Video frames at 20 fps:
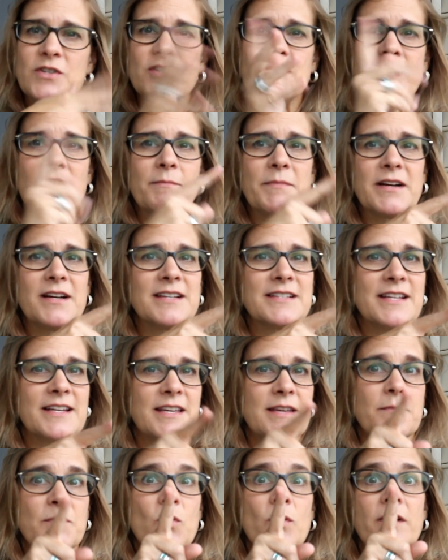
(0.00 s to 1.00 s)
Switch that because I
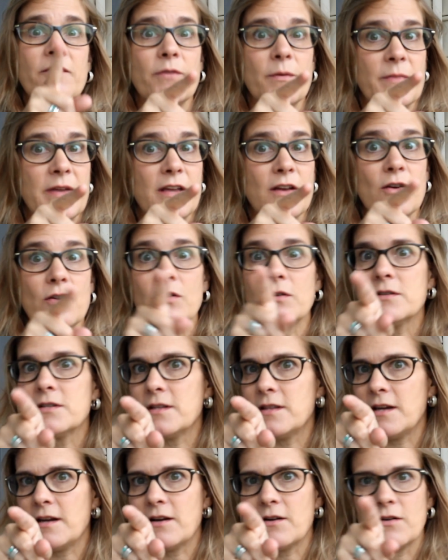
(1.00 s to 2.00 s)
keep going from here to
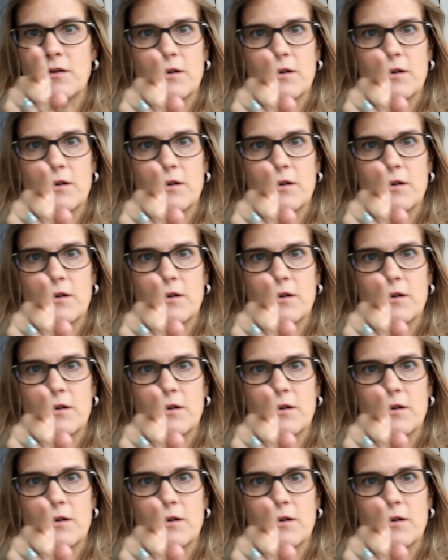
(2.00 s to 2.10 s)
there.